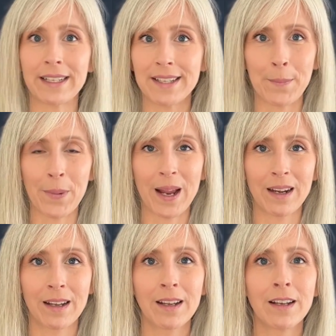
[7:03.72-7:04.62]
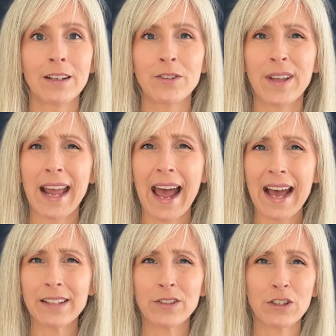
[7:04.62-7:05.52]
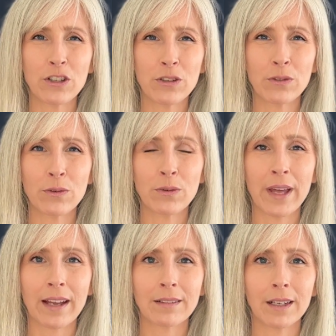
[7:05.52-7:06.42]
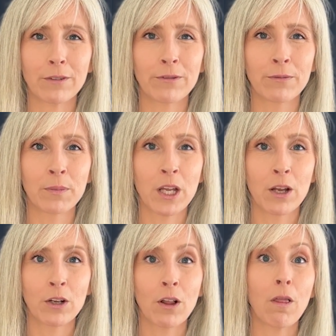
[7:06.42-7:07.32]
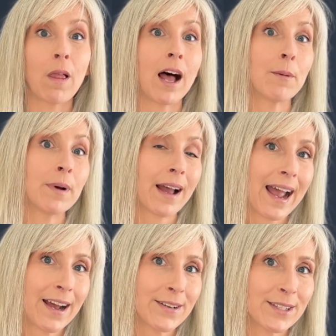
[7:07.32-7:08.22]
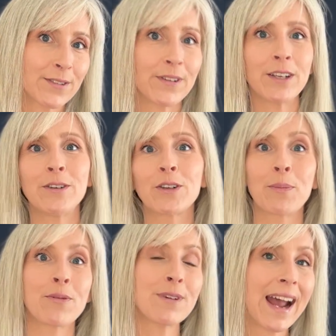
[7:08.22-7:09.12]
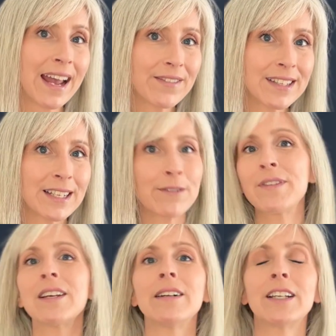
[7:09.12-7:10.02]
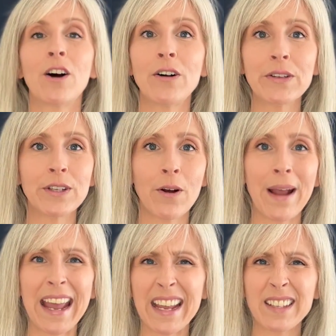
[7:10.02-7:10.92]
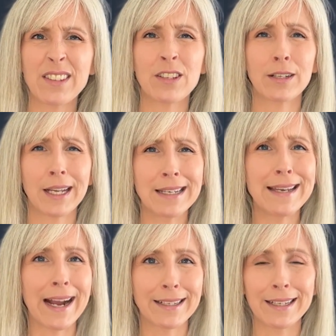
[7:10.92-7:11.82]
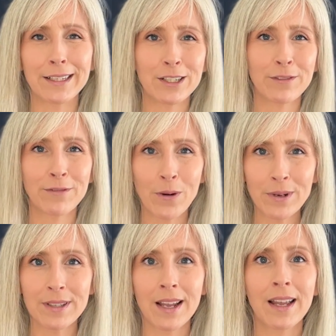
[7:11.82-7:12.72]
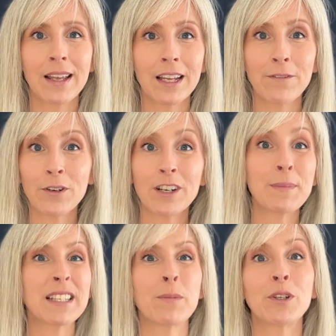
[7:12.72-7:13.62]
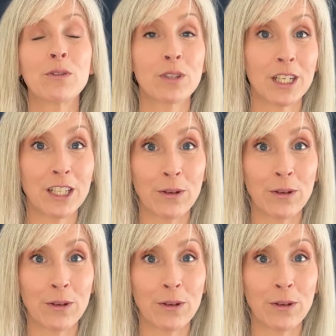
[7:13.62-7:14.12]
separate. So that adds to that kind of clubhouse feel or privacy feel, and also aids to connecting to folks if you're going to be someone who's going to